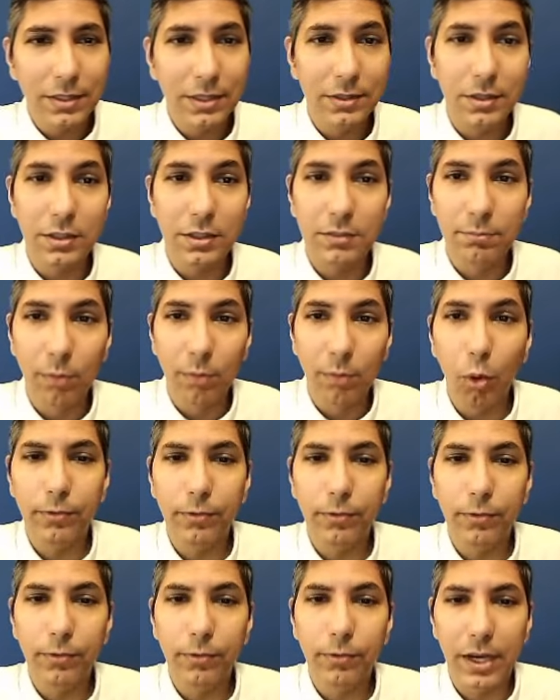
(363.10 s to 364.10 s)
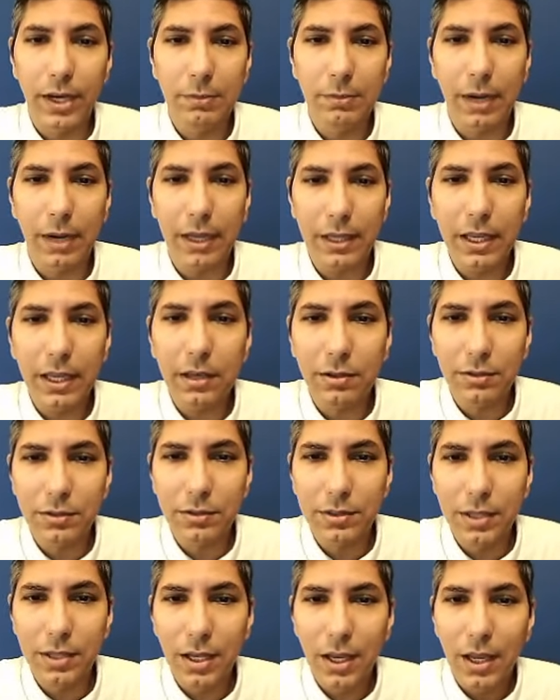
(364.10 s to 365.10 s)
since it's moles divided by
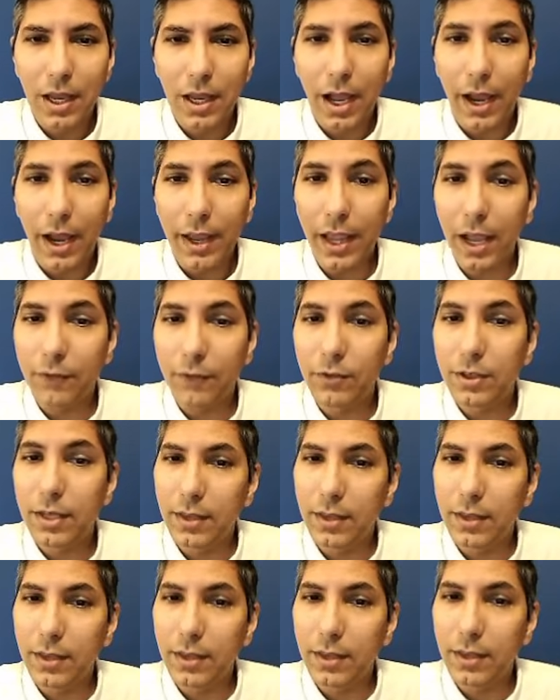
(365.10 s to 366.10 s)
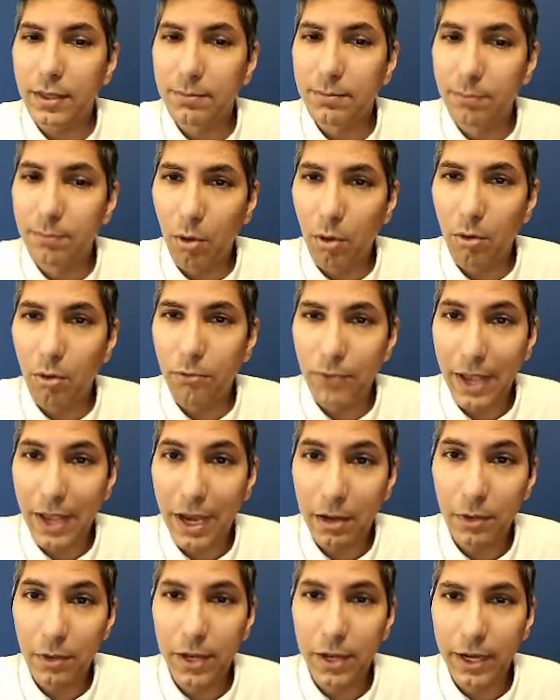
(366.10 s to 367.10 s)
liters, I have to take this mole
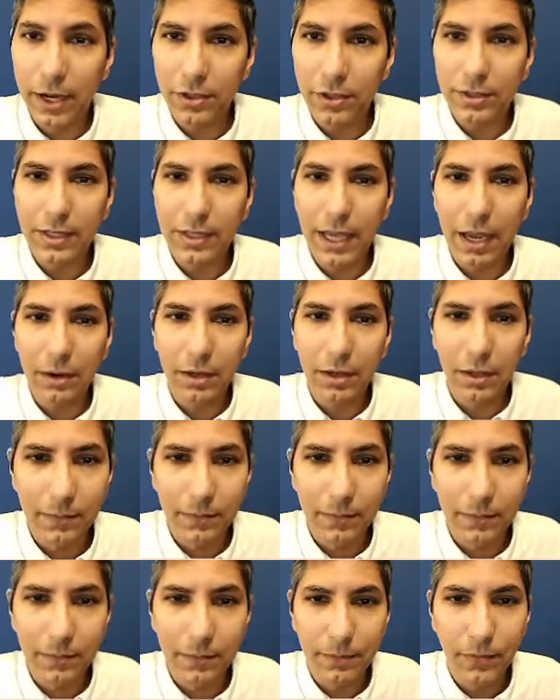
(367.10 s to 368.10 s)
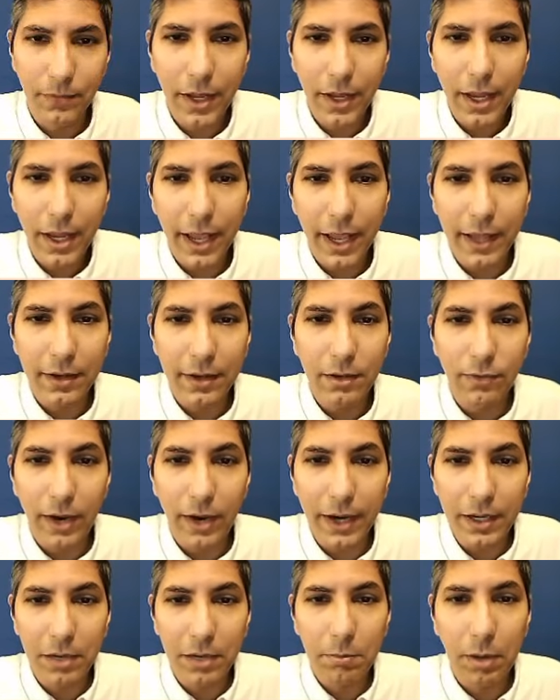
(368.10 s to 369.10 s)
value that I just calculated and
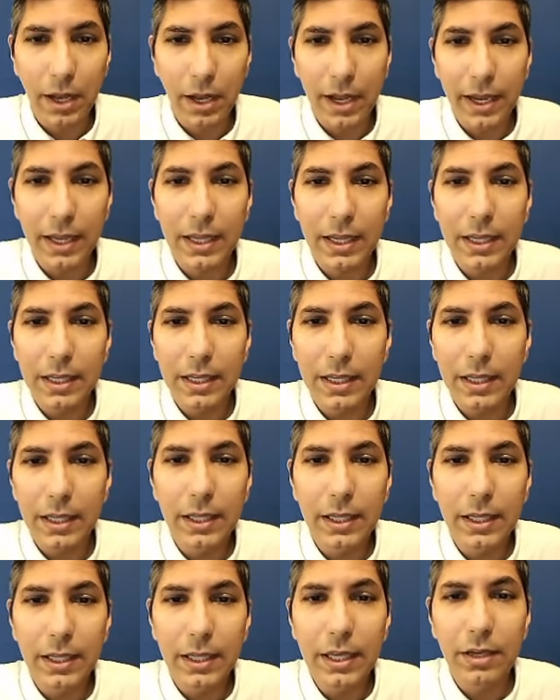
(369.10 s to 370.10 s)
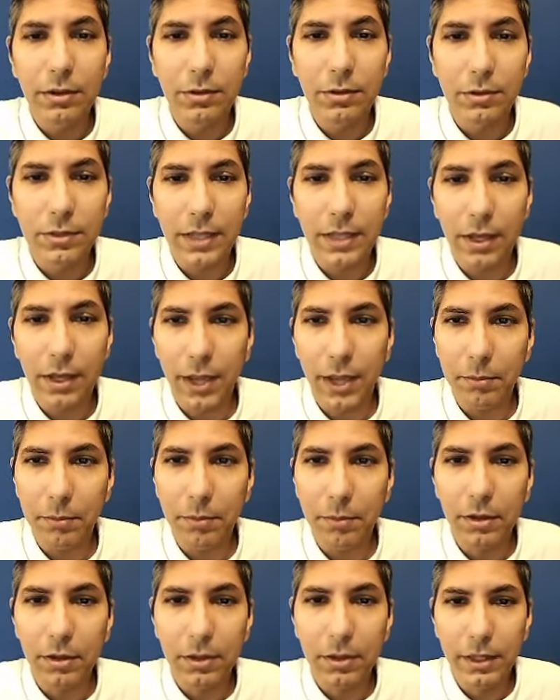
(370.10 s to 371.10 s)
divide it by liters. Now,
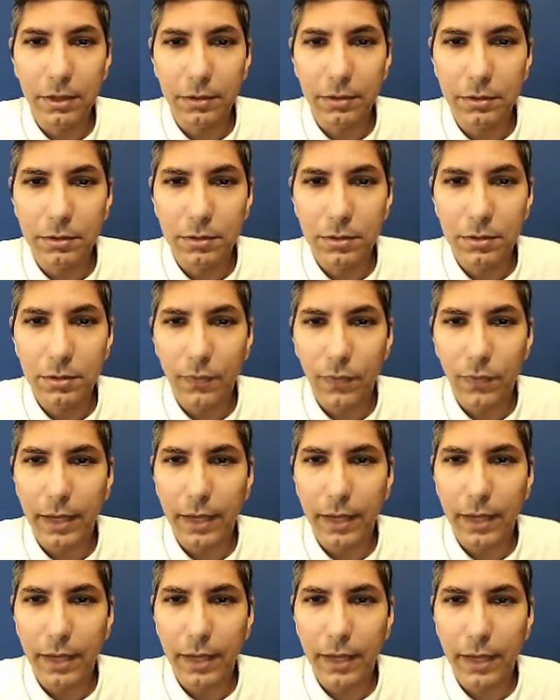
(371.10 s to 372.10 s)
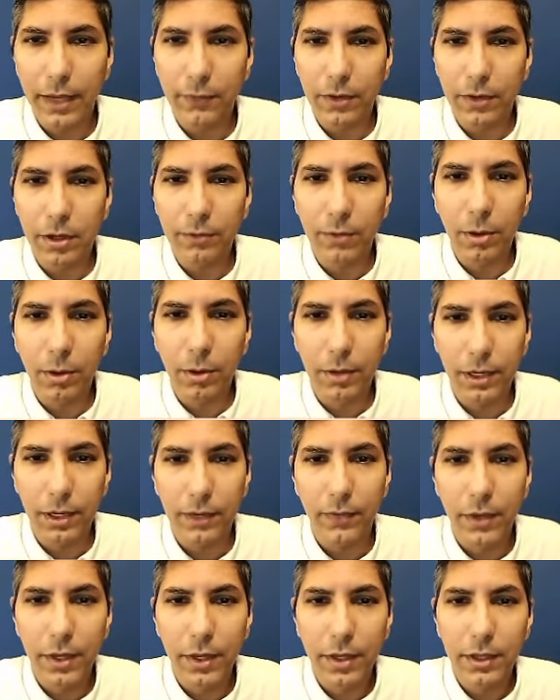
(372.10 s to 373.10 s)
not milliliters. I have to convert
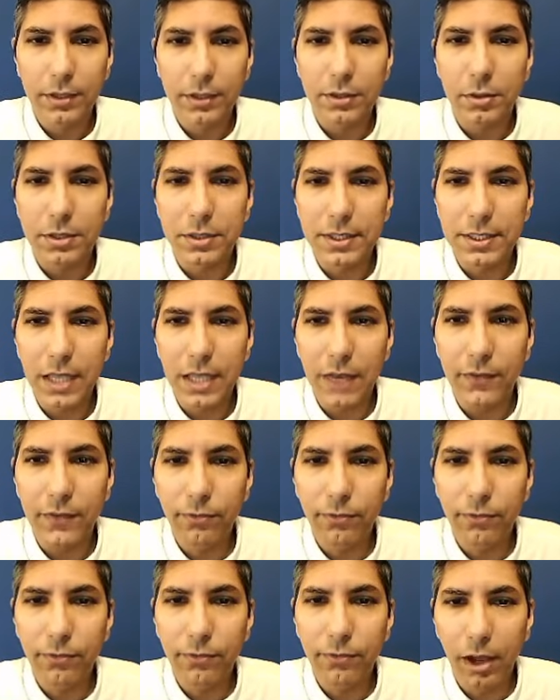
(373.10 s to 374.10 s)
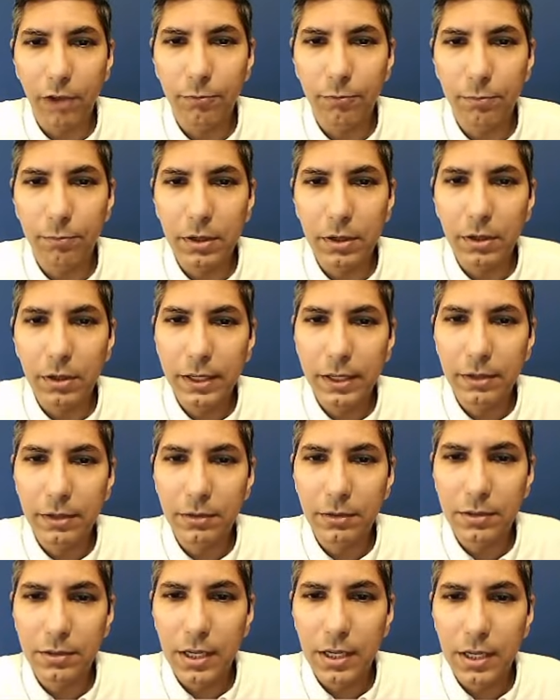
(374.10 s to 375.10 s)
it. So 75
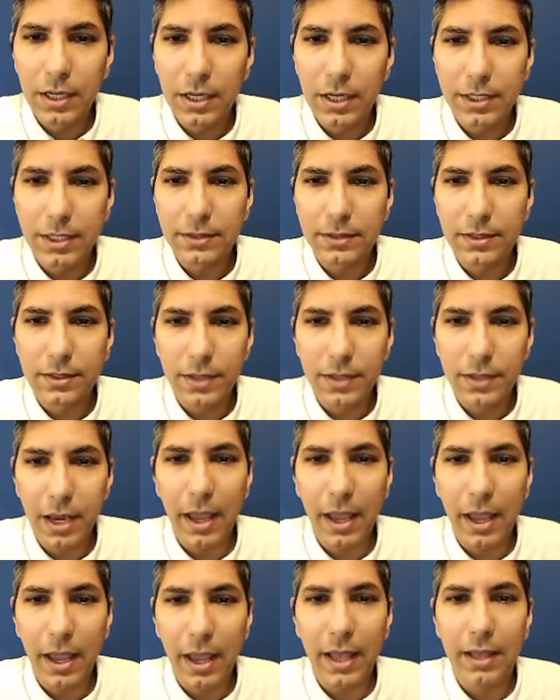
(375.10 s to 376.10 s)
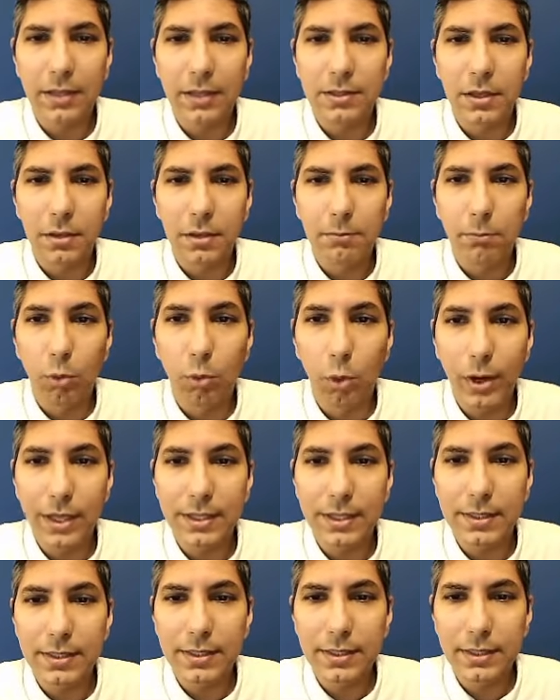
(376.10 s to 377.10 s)
milliliters is the same as
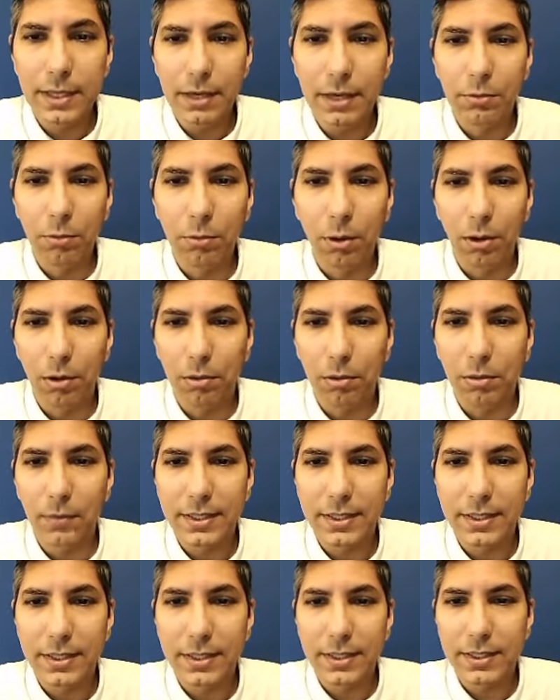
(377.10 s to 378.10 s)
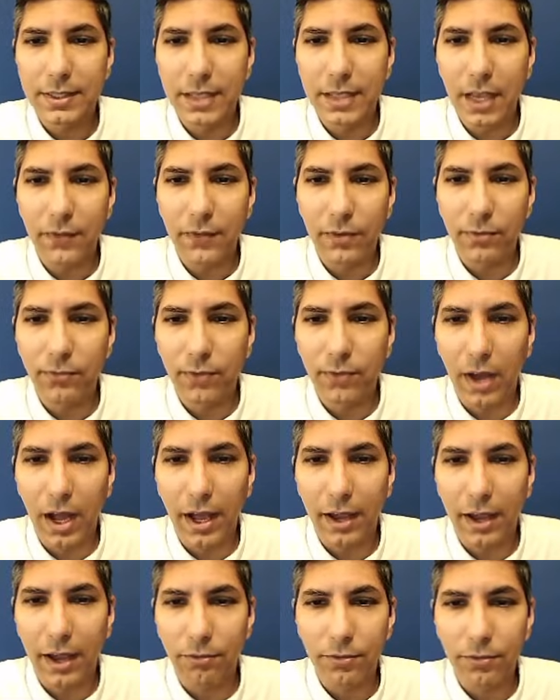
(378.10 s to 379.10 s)

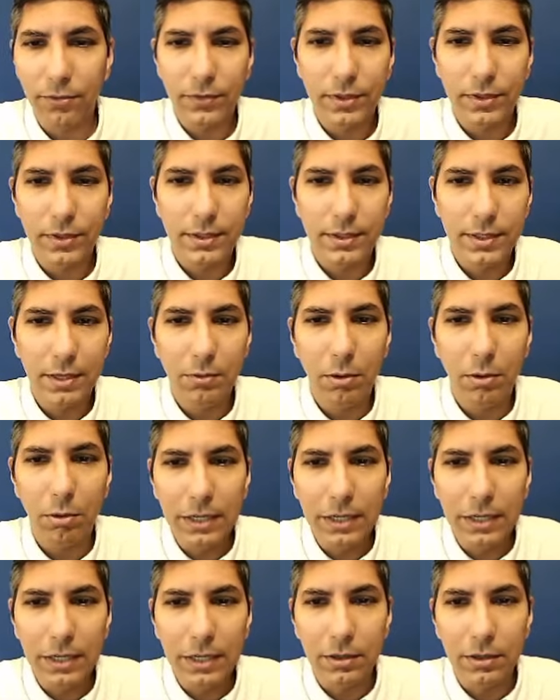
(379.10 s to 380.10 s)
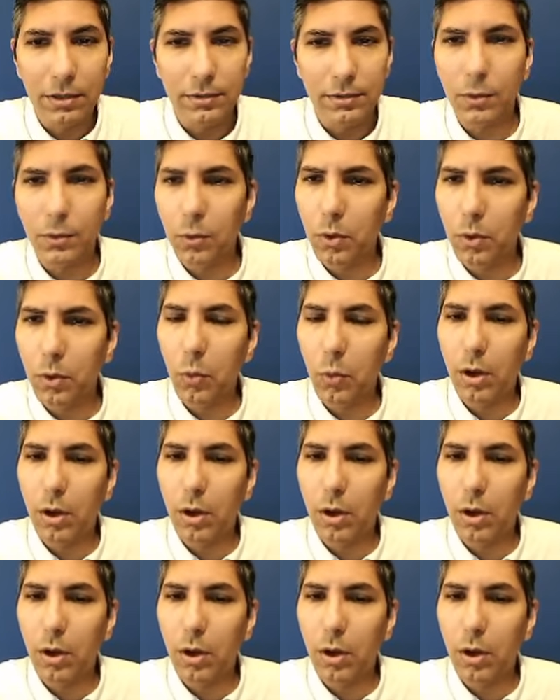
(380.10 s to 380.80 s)
0.0750 liters. So